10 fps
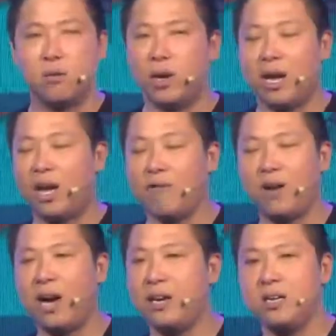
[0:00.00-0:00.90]
when I
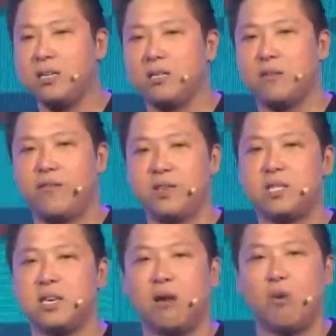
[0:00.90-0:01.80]
have an idea, the
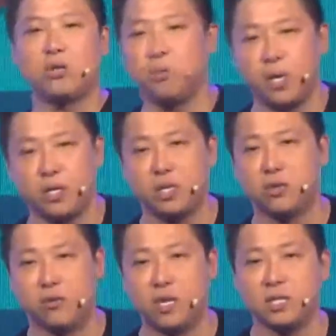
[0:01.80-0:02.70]
first thing I want to pitch
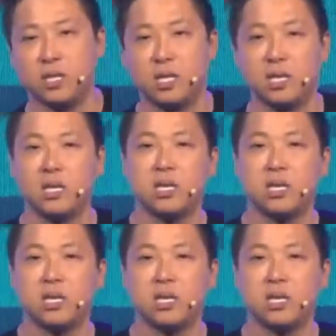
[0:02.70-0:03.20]
is to VC.